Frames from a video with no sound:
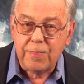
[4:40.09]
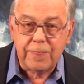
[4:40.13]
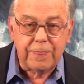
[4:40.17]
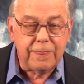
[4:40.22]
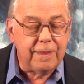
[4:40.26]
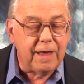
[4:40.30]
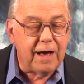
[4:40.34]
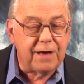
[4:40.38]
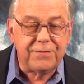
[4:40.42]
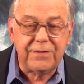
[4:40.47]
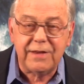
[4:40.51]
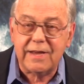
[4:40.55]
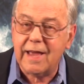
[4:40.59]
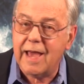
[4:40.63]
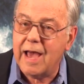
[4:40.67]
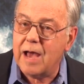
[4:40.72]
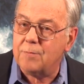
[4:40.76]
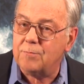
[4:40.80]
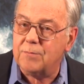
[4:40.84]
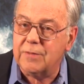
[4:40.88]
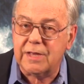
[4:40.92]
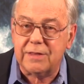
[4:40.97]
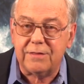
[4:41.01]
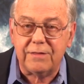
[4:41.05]
Nothing
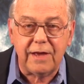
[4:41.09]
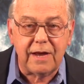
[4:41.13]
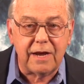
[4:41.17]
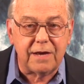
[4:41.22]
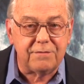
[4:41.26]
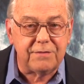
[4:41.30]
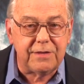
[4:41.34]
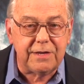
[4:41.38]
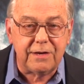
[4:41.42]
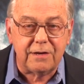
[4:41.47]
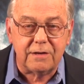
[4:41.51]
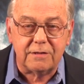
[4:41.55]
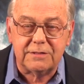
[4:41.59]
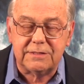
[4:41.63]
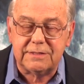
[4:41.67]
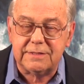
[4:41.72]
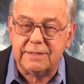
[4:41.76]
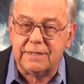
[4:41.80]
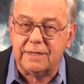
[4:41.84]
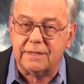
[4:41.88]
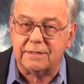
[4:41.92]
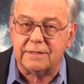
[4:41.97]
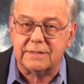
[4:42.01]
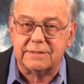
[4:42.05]
happening there. The Earth's
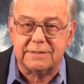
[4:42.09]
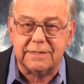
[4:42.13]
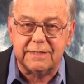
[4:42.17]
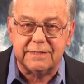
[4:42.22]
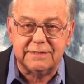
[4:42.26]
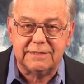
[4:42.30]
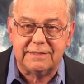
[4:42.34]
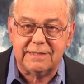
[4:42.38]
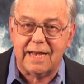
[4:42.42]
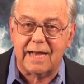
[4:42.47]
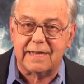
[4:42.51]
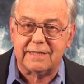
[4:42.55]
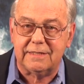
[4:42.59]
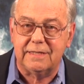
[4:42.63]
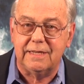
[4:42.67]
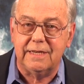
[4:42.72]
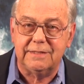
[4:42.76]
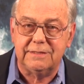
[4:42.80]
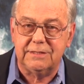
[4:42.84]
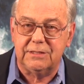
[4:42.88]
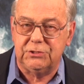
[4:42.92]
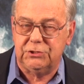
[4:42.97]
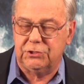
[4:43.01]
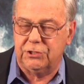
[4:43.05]
tilt is exactly
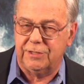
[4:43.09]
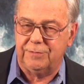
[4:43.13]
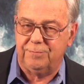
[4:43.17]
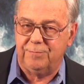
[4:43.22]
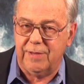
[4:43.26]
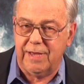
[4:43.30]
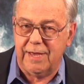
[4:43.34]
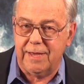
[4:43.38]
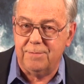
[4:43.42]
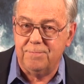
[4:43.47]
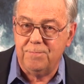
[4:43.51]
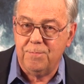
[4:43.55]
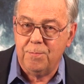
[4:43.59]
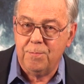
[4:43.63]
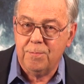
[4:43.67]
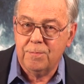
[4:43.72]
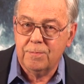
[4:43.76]
as it should be.